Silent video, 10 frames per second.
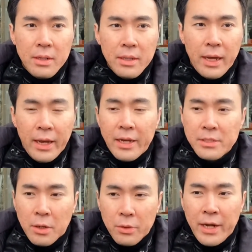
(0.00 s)
That
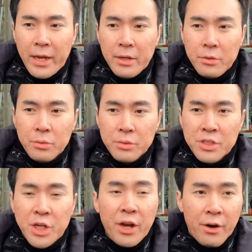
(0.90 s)
it's okay to
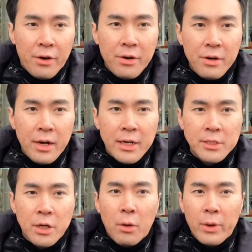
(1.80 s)
scare.
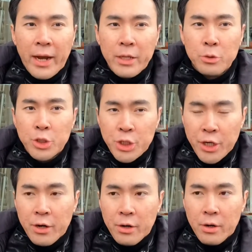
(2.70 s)
It's okay to
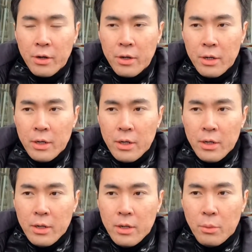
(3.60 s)
share
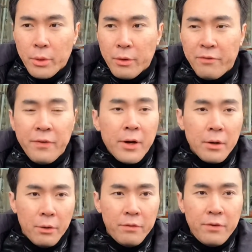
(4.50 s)
what you fear
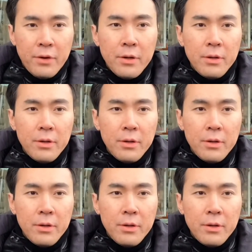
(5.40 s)
of.